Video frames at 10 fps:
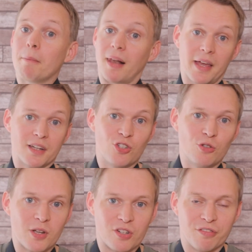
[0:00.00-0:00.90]
play a
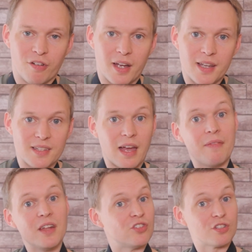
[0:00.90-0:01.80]
two measure phrase
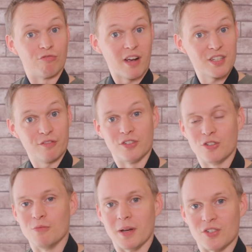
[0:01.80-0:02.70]
and then just rest for
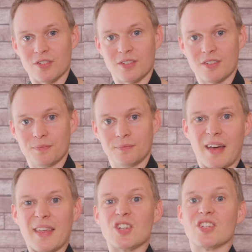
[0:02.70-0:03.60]
2 measures.
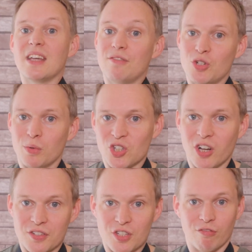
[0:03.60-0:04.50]
And that just gives you a
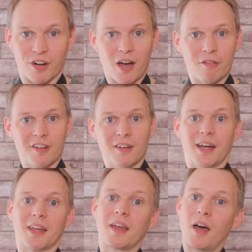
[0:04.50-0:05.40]
chance to recover
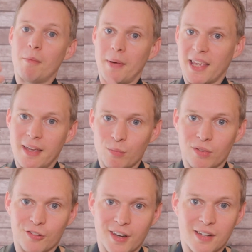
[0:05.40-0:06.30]
and come back in
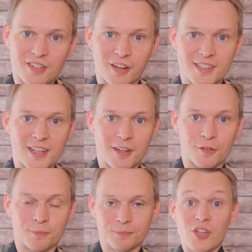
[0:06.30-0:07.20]
with your next
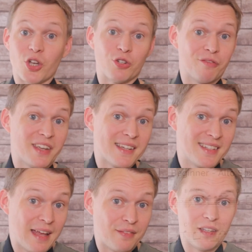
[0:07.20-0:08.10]
idea. So don't forget to get